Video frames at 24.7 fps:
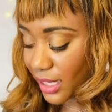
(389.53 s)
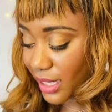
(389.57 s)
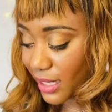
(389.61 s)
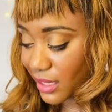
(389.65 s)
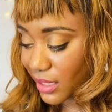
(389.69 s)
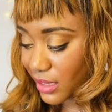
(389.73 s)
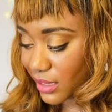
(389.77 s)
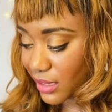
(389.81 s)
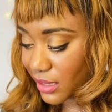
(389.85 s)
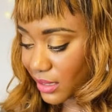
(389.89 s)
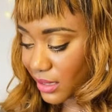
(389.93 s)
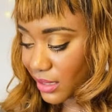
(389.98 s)

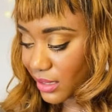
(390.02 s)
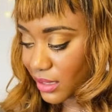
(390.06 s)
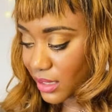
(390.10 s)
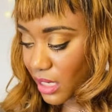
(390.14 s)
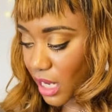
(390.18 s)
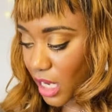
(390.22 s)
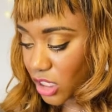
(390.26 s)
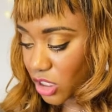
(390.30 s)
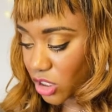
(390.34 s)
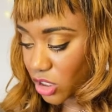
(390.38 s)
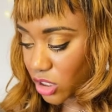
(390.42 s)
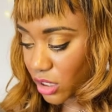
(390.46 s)
heated
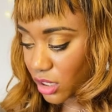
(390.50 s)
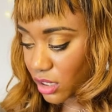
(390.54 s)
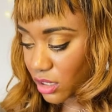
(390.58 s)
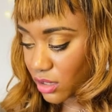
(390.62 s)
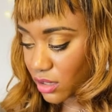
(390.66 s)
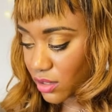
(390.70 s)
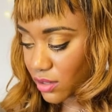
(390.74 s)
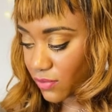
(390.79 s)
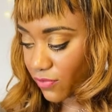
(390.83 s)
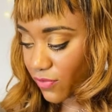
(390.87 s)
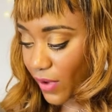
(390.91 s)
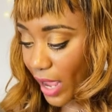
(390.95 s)

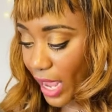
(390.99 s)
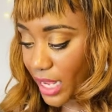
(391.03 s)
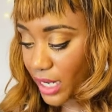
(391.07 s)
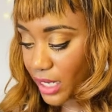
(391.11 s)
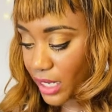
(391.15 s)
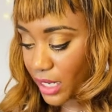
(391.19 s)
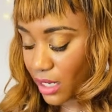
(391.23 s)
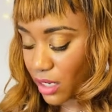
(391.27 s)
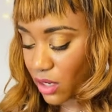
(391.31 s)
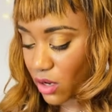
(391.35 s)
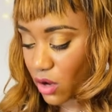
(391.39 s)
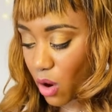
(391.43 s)
discussions,
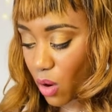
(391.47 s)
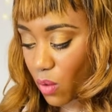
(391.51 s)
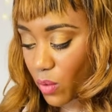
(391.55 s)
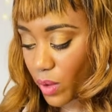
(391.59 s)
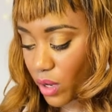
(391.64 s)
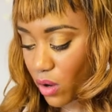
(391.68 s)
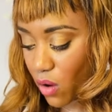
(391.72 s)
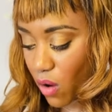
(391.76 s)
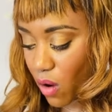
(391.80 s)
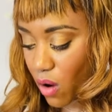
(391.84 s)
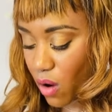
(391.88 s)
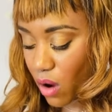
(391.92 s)
fighting
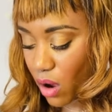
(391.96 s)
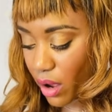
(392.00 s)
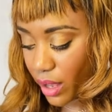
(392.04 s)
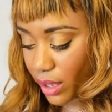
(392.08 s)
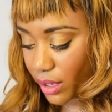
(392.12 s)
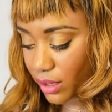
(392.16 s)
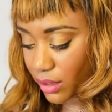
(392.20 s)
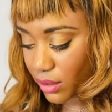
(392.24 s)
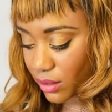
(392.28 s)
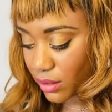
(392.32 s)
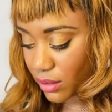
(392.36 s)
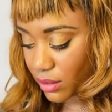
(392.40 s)
going
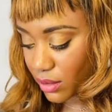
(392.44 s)
on